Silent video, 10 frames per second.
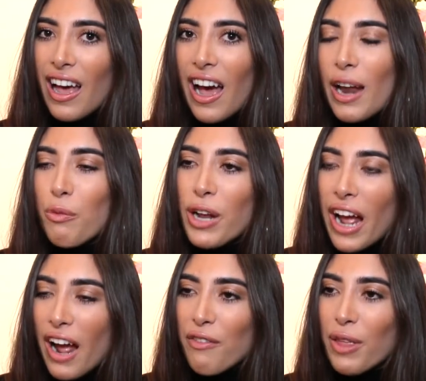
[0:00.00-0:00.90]
And we
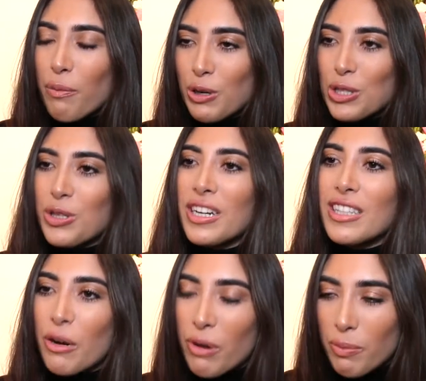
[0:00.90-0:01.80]
have the opportunity
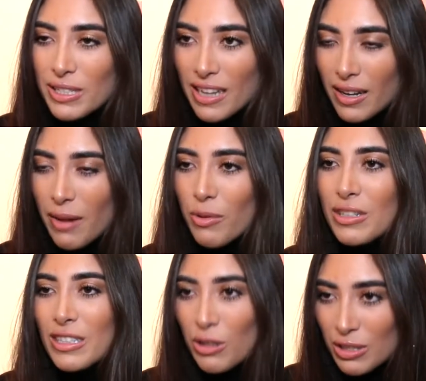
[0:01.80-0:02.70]
to represent them
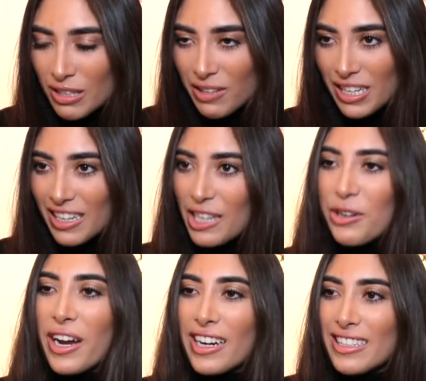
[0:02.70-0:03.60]
exclusively in the
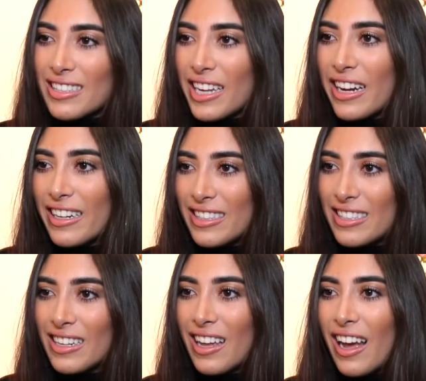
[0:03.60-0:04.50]
United
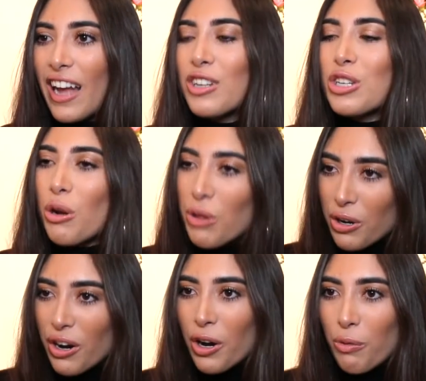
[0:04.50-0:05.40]
States and show
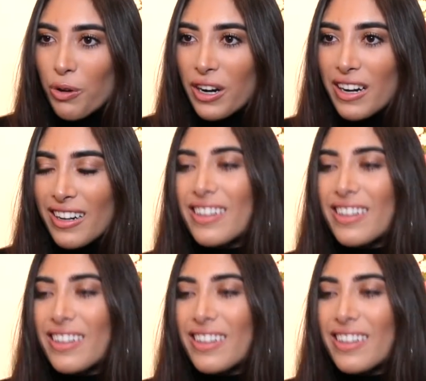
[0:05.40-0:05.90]
their artwork.